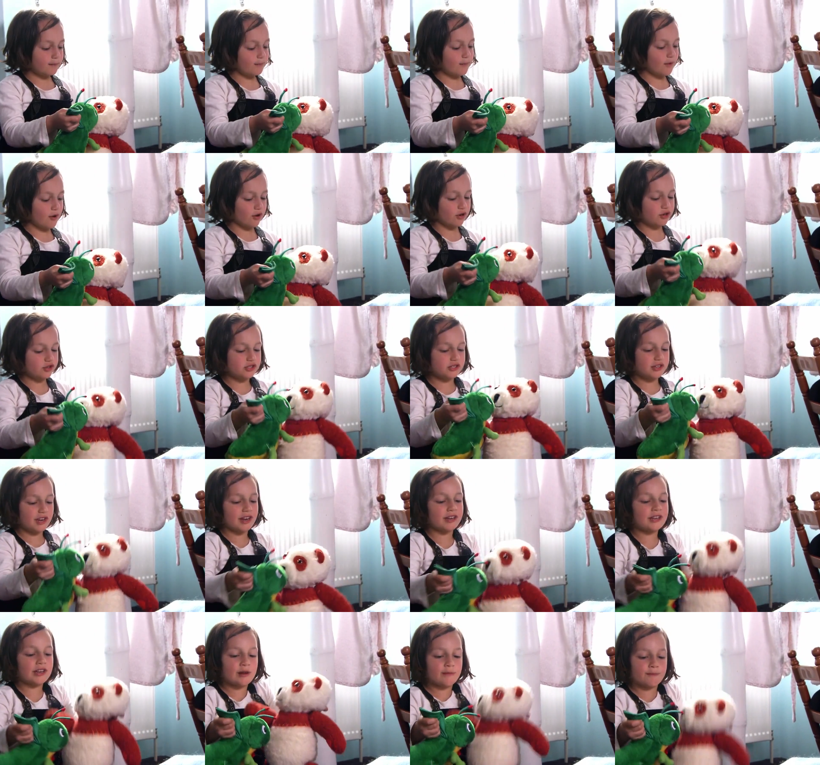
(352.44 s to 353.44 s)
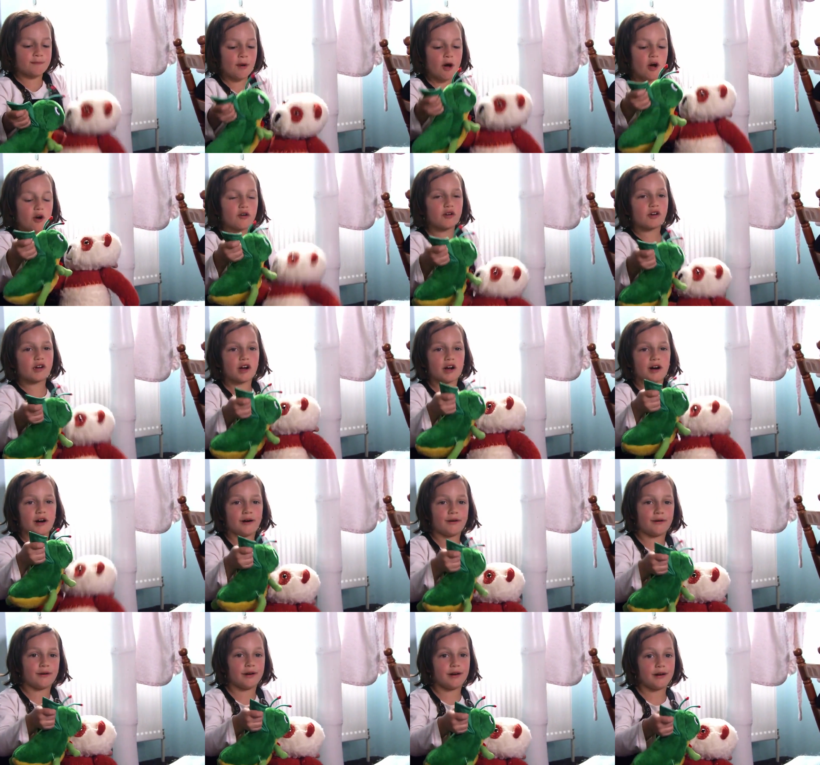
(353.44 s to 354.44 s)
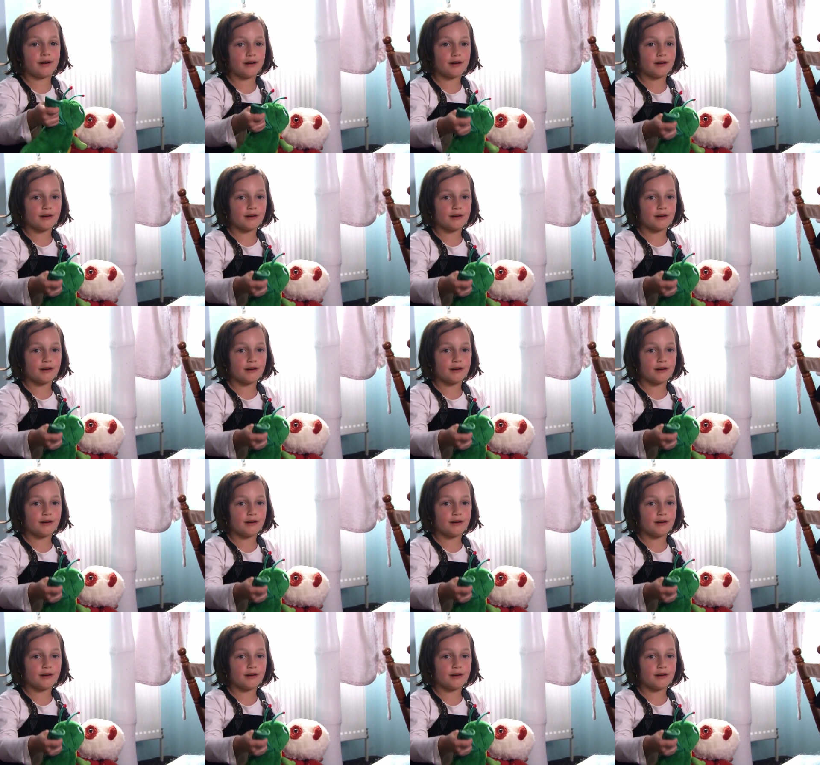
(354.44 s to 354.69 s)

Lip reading: Moose, this is Bogo.